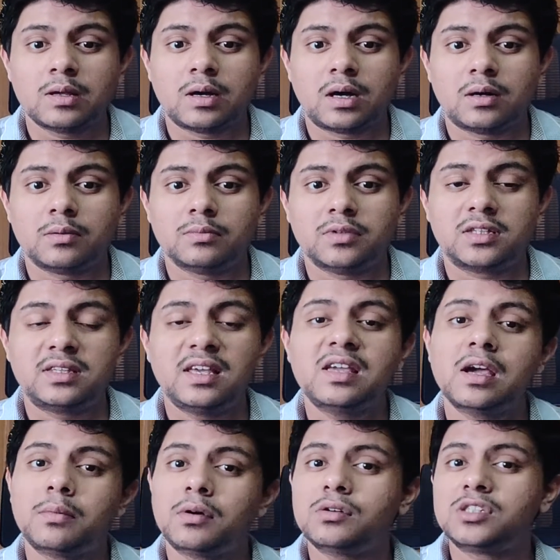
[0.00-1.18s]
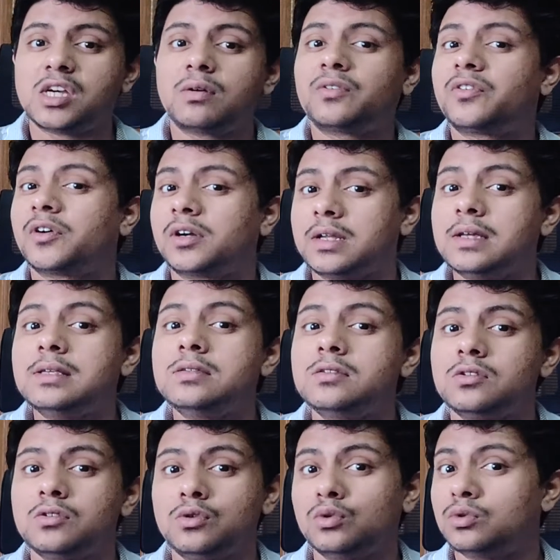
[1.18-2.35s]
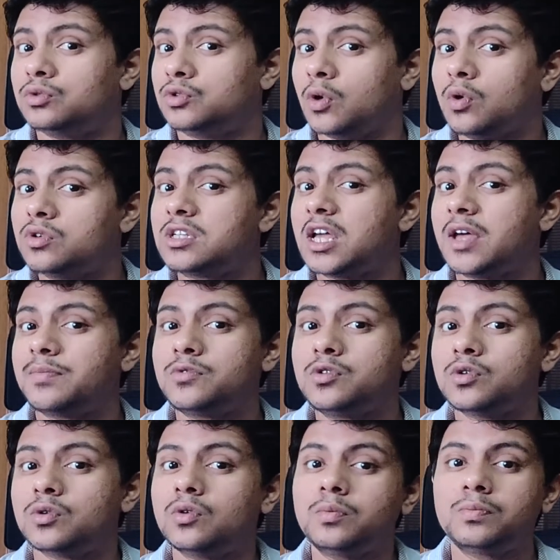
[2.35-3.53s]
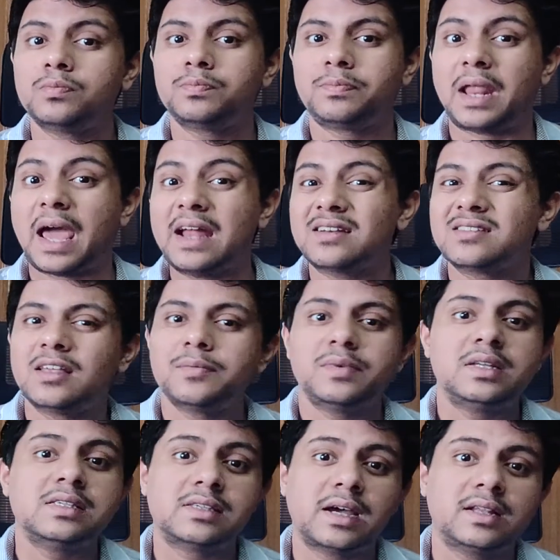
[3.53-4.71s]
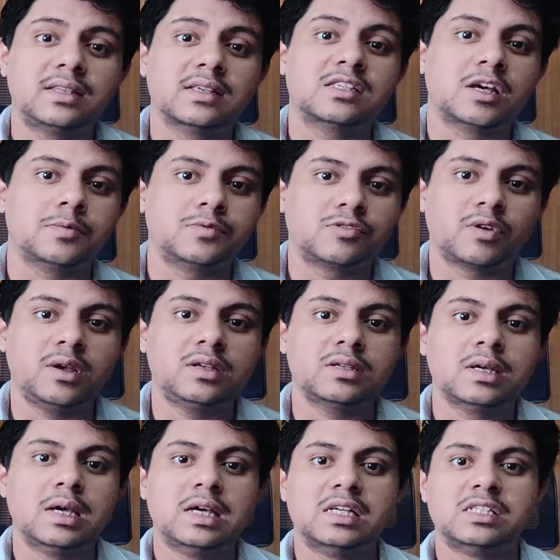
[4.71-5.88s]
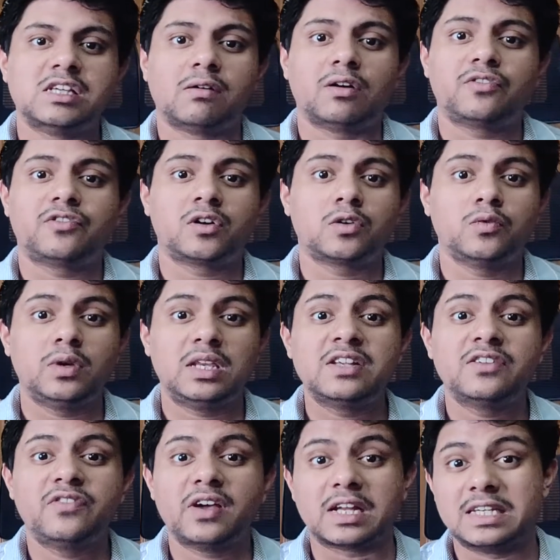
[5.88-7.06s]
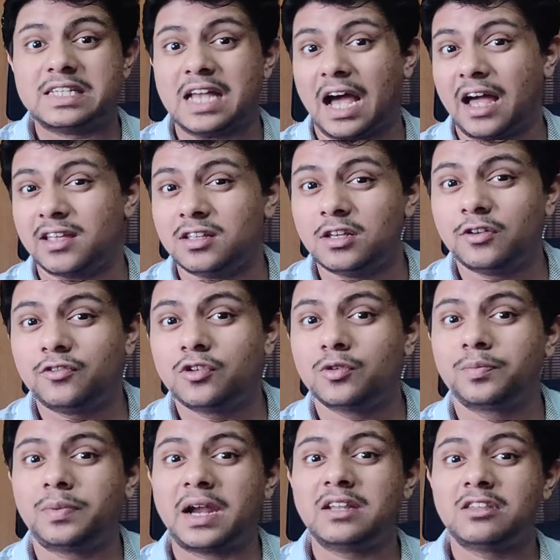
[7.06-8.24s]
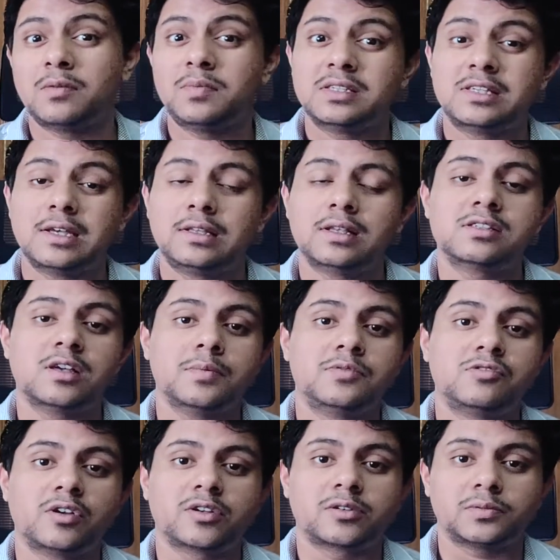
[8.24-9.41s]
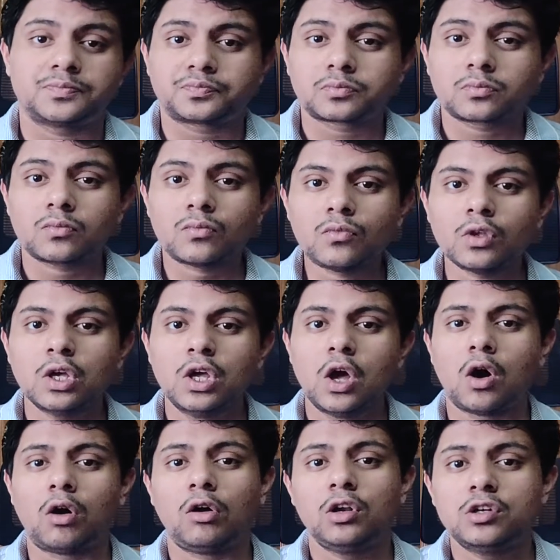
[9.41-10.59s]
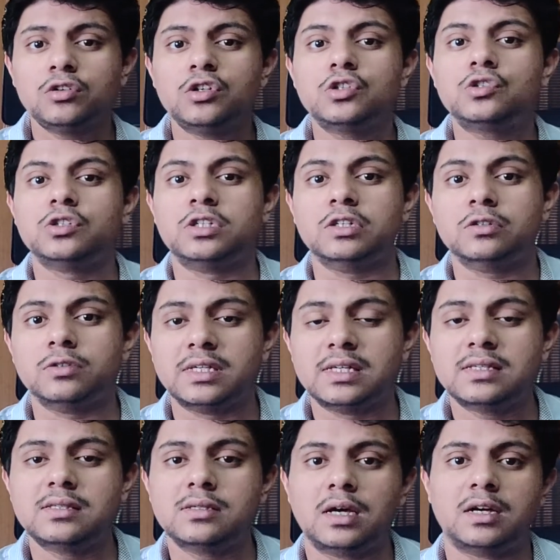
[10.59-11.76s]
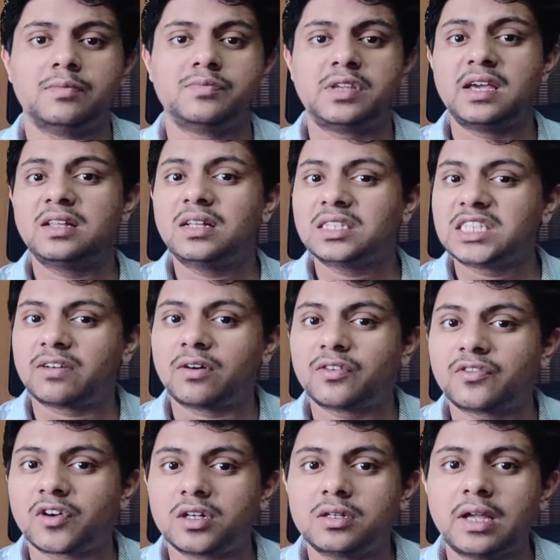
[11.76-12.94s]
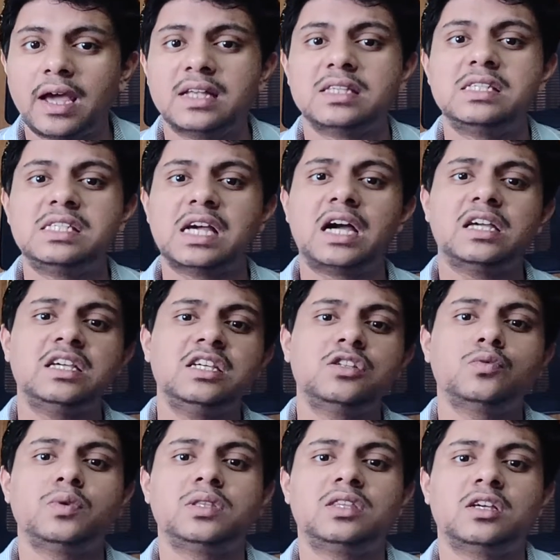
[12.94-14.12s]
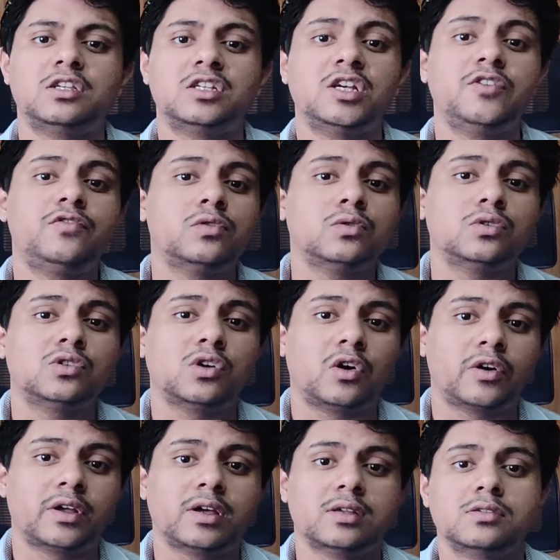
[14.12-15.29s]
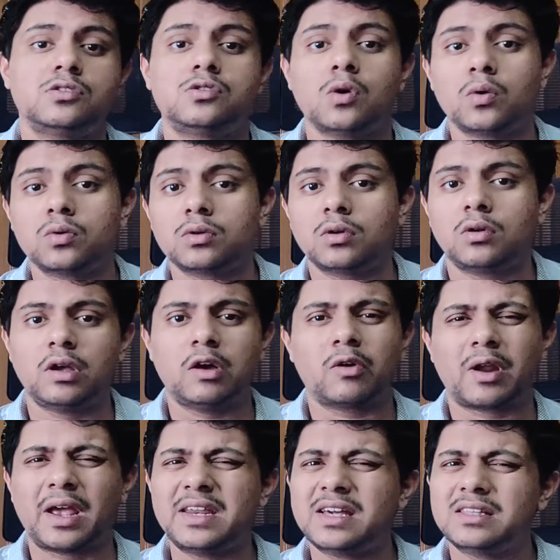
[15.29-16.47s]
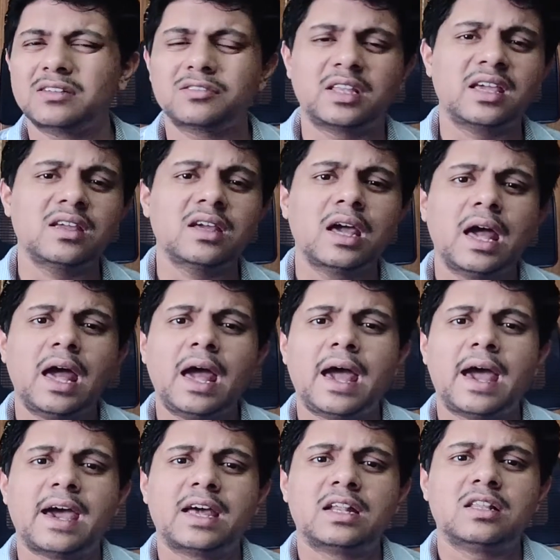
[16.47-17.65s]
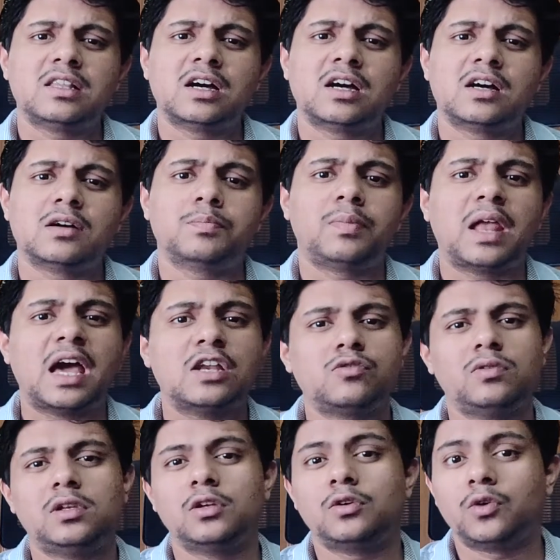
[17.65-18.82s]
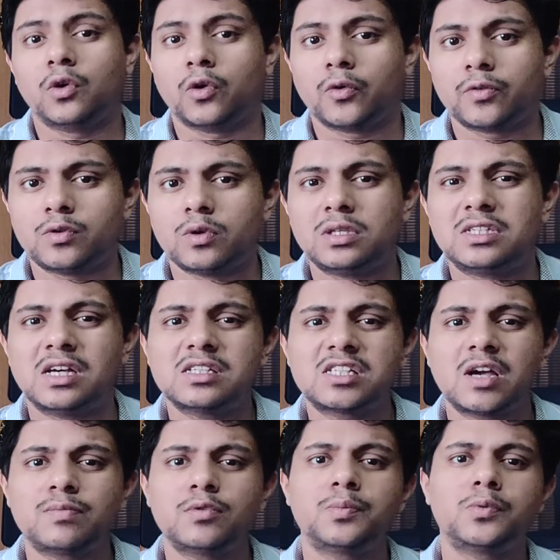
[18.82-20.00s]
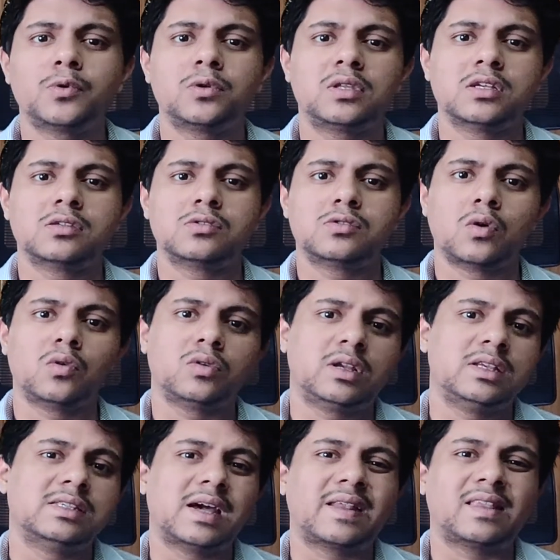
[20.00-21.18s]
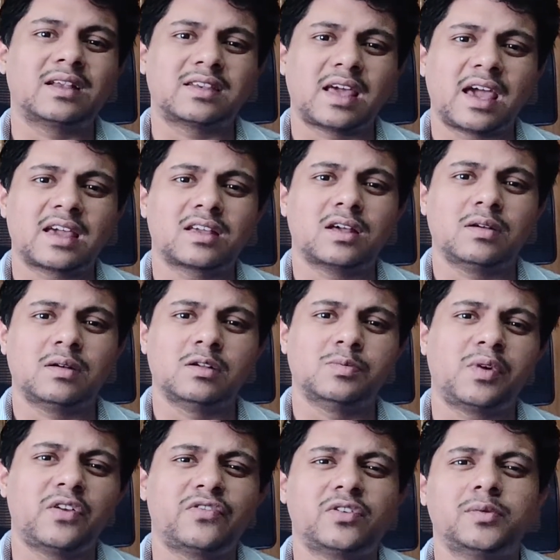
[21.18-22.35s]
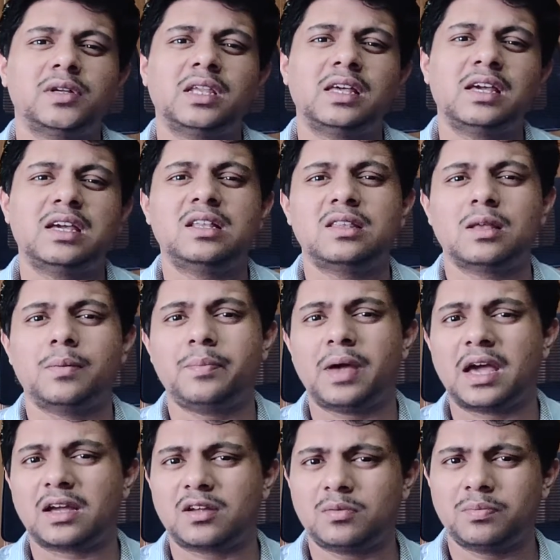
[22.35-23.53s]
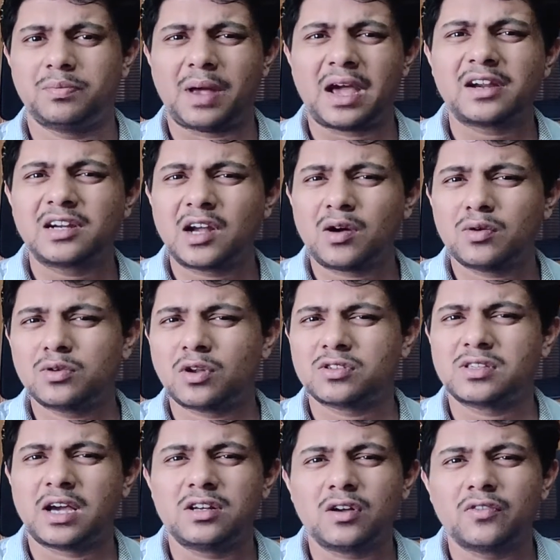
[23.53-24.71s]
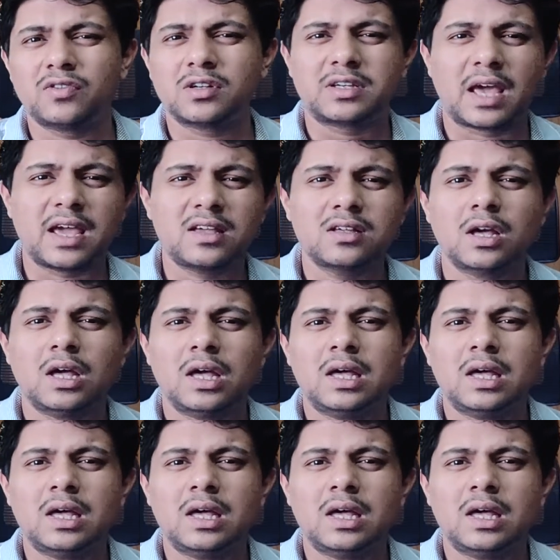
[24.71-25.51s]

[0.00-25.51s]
The thing about Java fern is you don't have to plant them inside the substrate. Java fern in fact die if you plant them inside the substrate. All you need to do is take the Java fern and tie it with a driftwood or a stone or any other thing, and the plant will grow. You will just have to put the stone inside the tank, preferably in the background side of the tank,